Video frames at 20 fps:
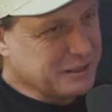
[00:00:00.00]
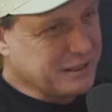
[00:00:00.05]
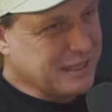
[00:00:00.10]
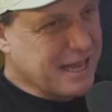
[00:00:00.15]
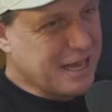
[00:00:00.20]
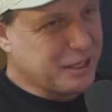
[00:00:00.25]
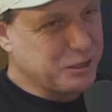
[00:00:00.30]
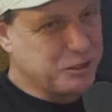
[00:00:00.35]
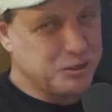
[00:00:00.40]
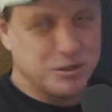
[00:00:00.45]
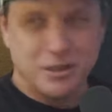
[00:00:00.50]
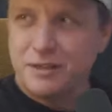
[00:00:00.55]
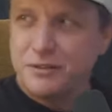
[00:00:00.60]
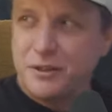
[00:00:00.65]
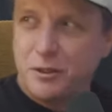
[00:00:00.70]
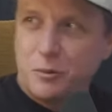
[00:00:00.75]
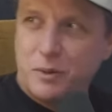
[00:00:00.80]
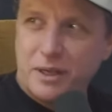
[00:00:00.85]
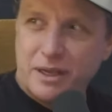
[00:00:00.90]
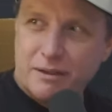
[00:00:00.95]
last year, I
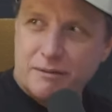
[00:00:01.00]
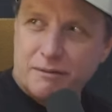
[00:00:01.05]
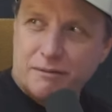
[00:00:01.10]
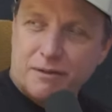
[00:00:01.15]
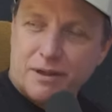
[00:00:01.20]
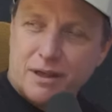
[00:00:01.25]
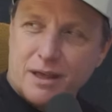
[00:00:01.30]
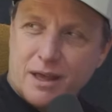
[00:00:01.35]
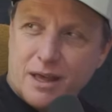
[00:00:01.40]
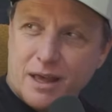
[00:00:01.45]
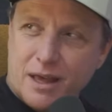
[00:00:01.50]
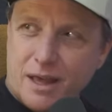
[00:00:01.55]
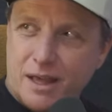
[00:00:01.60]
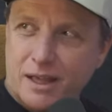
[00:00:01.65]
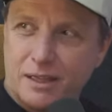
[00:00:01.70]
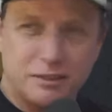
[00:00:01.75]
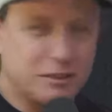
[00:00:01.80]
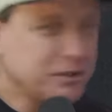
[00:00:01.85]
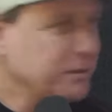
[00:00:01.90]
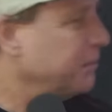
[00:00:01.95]
think we have
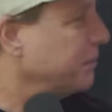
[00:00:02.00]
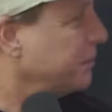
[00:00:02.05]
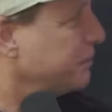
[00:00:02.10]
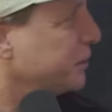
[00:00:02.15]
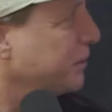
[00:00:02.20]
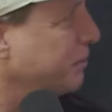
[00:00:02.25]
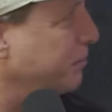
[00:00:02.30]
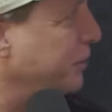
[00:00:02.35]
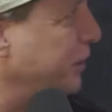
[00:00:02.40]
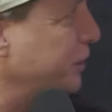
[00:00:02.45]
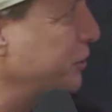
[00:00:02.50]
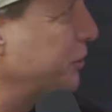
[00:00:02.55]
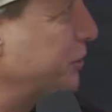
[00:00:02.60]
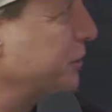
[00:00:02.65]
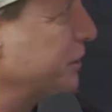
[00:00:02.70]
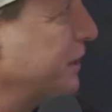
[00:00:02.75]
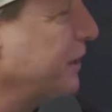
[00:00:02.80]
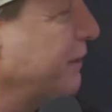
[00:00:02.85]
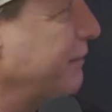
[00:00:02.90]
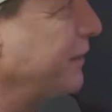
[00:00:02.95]
some
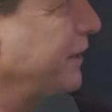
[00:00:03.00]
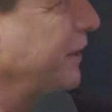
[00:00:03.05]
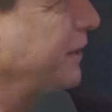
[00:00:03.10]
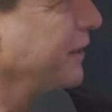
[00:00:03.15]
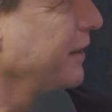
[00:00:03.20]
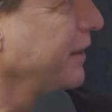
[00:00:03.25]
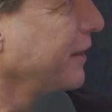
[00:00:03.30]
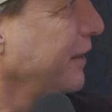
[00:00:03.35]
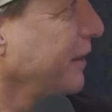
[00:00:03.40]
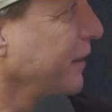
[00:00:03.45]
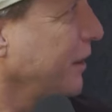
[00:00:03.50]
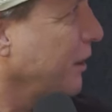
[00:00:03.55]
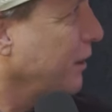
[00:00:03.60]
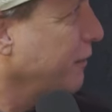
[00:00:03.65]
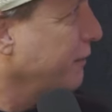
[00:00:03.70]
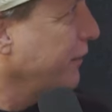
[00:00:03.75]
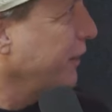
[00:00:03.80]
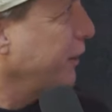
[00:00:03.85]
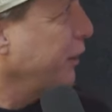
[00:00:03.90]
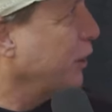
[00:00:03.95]
pictures of it or
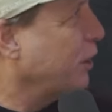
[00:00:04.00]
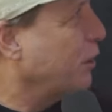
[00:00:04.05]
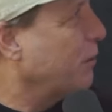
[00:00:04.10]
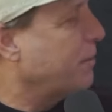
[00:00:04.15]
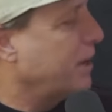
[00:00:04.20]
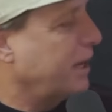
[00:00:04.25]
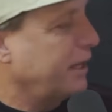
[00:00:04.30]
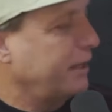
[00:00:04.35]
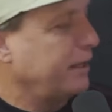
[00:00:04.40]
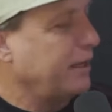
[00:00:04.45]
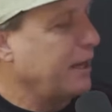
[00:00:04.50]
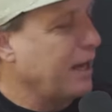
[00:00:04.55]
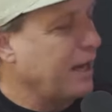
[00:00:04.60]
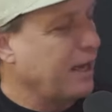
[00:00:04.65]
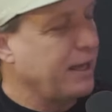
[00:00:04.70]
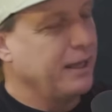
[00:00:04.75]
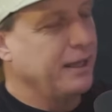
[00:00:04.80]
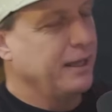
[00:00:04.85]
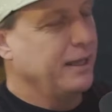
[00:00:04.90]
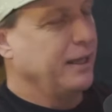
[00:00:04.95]
video, but
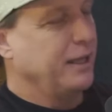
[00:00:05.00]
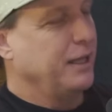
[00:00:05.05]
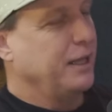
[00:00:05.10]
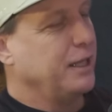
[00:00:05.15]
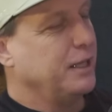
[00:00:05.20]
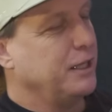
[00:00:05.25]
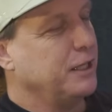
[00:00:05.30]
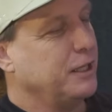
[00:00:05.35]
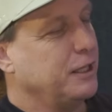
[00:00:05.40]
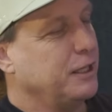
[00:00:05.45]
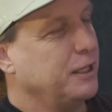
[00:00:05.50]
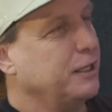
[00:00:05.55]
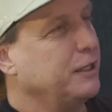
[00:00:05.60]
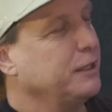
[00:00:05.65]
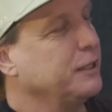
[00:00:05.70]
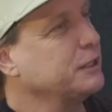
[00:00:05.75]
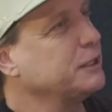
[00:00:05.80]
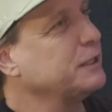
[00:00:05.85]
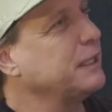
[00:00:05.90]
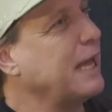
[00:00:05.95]

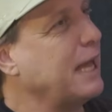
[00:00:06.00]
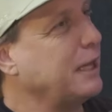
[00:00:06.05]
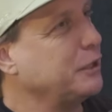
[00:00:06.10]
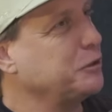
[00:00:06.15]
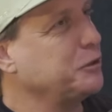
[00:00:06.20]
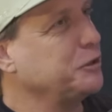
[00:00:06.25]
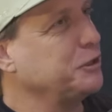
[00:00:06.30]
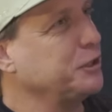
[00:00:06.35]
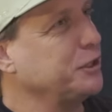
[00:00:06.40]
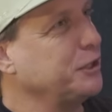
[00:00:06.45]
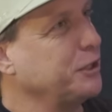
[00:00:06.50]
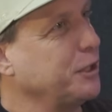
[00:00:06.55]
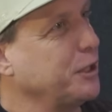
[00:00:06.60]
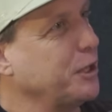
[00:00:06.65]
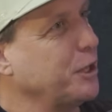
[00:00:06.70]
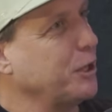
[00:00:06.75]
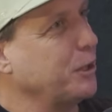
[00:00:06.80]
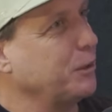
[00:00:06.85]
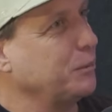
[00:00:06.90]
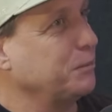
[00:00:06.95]
this last
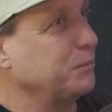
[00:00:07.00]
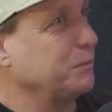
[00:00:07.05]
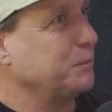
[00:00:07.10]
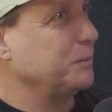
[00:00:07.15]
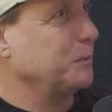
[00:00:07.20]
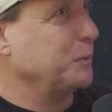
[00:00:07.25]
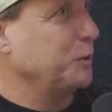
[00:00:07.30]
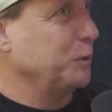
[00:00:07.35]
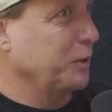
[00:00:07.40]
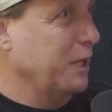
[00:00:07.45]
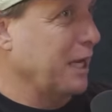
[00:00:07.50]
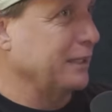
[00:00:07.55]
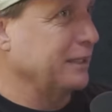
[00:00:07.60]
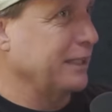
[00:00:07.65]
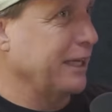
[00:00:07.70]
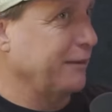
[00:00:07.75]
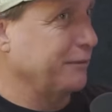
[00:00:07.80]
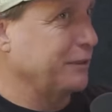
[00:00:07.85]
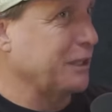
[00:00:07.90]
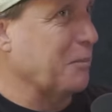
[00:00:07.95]
year, you guys
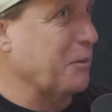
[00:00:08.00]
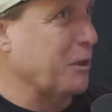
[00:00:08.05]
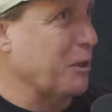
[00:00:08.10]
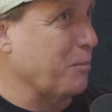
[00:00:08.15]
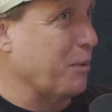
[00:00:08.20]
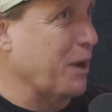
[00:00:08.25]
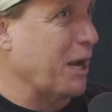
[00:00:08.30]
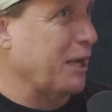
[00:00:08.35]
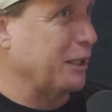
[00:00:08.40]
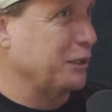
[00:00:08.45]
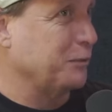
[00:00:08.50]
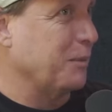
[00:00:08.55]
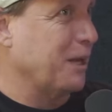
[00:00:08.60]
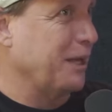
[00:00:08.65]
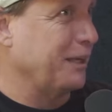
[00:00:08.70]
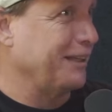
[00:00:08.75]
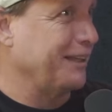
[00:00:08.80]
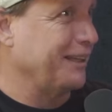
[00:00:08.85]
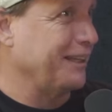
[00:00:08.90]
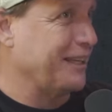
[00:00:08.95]
gave some of the prize
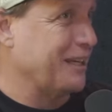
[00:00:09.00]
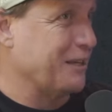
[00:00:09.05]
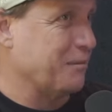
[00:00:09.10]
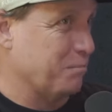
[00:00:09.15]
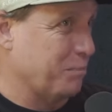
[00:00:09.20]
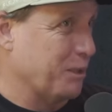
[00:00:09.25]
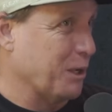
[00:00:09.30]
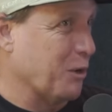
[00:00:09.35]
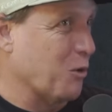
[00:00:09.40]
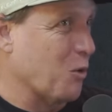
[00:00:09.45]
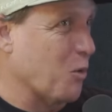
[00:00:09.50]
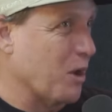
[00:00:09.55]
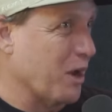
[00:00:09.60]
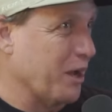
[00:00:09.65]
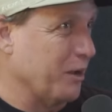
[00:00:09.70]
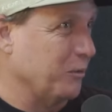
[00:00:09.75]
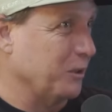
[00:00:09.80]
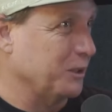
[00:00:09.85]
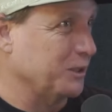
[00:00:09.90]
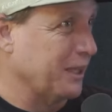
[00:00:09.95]
money in
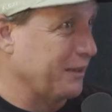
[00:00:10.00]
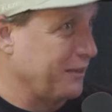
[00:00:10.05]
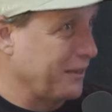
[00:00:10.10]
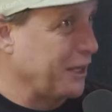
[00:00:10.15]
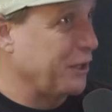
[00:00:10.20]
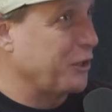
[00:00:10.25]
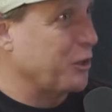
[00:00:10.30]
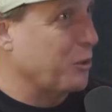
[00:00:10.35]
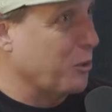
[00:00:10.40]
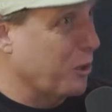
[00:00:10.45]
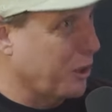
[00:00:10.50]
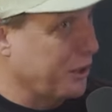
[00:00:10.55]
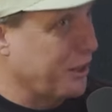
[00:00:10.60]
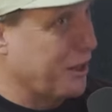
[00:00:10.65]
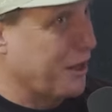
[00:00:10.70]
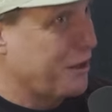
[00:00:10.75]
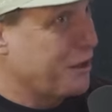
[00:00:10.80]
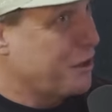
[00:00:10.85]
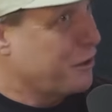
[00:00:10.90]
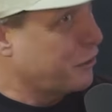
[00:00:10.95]
Bitcoin, which I think you were
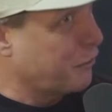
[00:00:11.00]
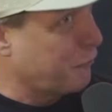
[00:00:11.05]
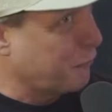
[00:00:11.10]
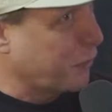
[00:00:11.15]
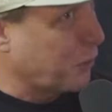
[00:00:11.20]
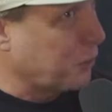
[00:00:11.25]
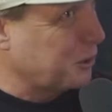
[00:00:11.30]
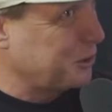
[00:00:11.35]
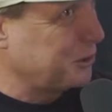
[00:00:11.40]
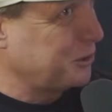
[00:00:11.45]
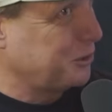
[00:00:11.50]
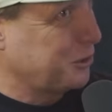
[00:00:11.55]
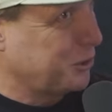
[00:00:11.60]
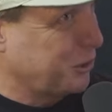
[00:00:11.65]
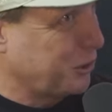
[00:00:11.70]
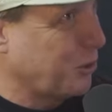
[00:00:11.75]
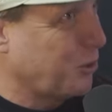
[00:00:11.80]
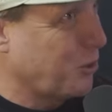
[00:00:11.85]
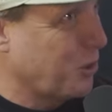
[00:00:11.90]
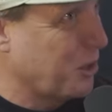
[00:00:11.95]
the first
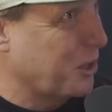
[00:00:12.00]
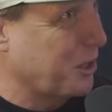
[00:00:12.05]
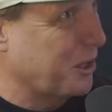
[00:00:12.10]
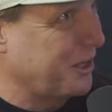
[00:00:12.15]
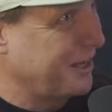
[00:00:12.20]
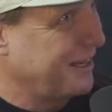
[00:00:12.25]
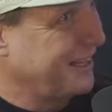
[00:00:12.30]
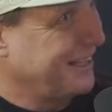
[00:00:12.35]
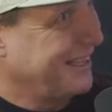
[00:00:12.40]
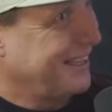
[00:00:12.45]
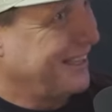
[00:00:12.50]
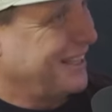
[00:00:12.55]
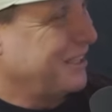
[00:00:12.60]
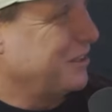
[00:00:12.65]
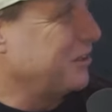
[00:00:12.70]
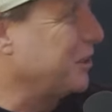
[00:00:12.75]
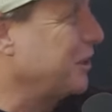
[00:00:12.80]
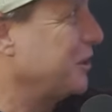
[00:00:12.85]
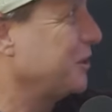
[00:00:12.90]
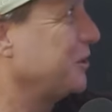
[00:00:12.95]
tour
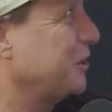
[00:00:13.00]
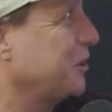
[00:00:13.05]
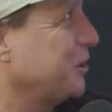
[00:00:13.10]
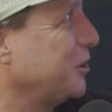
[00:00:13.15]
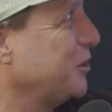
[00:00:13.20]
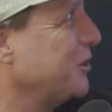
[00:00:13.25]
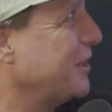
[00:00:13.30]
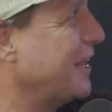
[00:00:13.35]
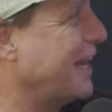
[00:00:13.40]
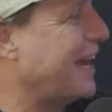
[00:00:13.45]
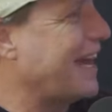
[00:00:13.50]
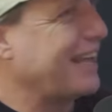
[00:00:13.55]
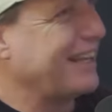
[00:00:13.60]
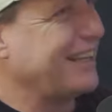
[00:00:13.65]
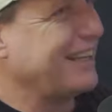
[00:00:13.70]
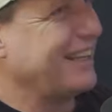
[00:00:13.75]
to do that.